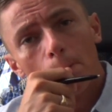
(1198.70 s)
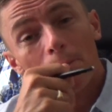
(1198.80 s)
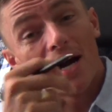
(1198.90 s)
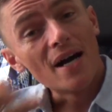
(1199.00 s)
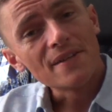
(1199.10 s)

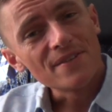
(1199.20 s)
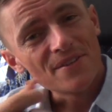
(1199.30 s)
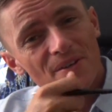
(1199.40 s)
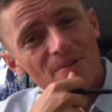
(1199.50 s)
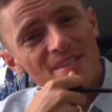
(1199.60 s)
But,
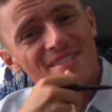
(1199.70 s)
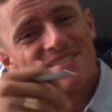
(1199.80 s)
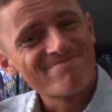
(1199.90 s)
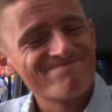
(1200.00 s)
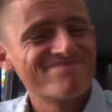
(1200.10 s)
you know,
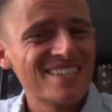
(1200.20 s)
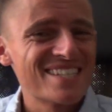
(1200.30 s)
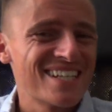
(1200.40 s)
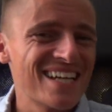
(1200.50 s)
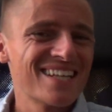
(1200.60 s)

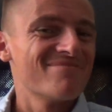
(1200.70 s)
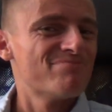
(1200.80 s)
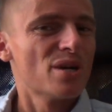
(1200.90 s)
it's another